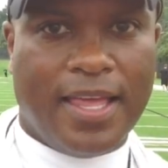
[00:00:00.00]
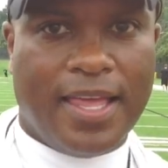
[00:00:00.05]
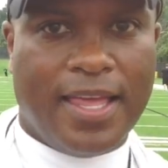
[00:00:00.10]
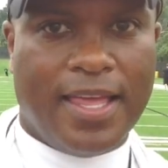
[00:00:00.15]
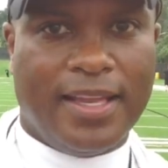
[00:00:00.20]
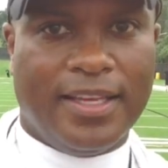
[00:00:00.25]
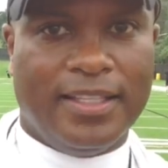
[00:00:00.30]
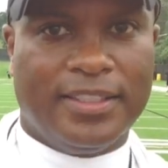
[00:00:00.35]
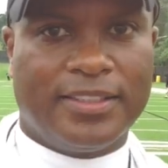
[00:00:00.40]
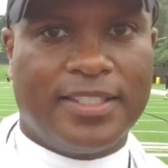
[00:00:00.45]

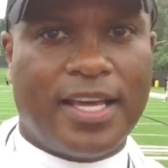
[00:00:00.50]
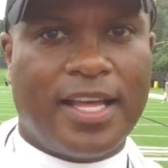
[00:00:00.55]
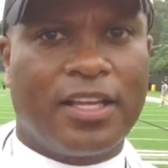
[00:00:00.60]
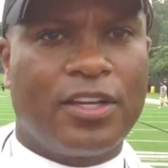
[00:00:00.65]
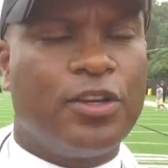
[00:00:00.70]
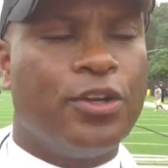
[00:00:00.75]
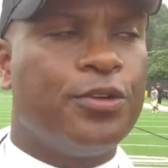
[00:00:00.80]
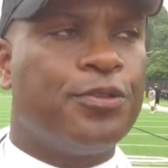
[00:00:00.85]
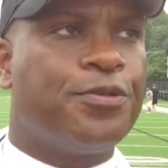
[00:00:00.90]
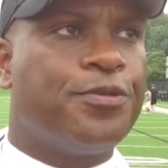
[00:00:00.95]
and he's got a
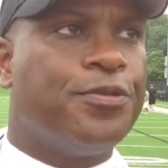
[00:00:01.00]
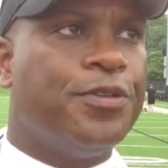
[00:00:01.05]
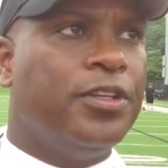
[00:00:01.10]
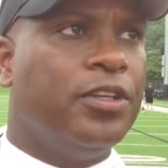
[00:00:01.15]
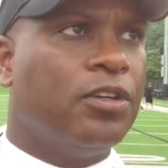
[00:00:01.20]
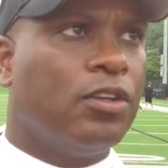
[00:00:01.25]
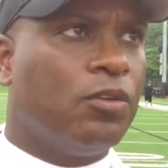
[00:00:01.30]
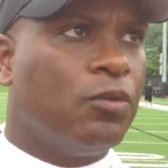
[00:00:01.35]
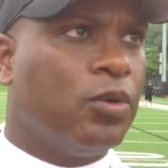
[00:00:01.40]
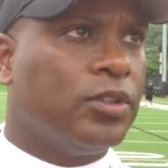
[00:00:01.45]
good
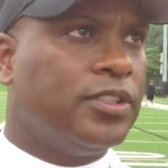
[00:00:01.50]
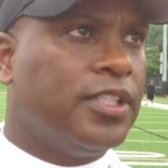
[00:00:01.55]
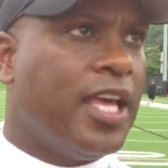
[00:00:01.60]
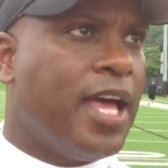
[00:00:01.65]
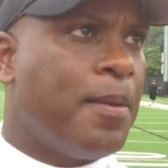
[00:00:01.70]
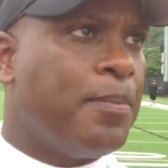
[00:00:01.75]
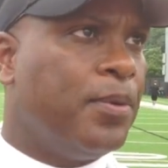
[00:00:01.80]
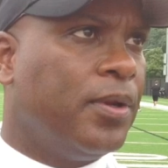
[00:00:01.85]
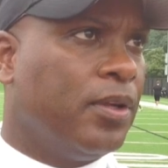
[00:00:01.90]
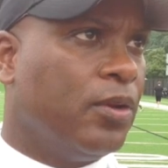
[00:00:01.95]
feel of what's
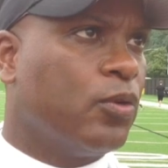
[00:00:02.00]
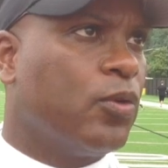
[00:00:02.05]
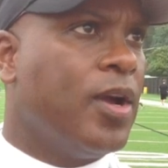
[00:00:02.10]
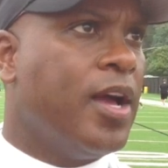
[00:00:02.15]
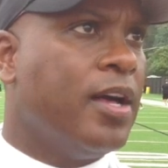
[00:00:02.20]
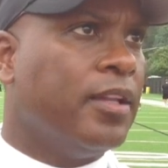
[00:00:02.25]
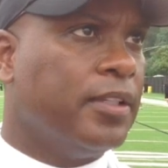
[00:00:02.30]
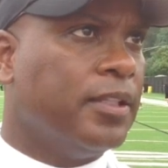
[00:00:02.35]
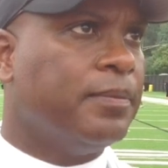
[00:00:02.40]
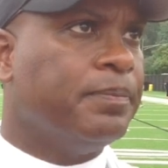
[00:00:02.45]
happening
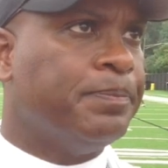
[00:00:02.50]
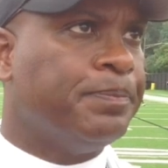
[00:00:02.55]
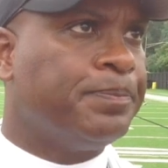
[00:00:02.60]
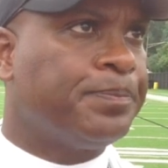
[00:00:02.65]
around him.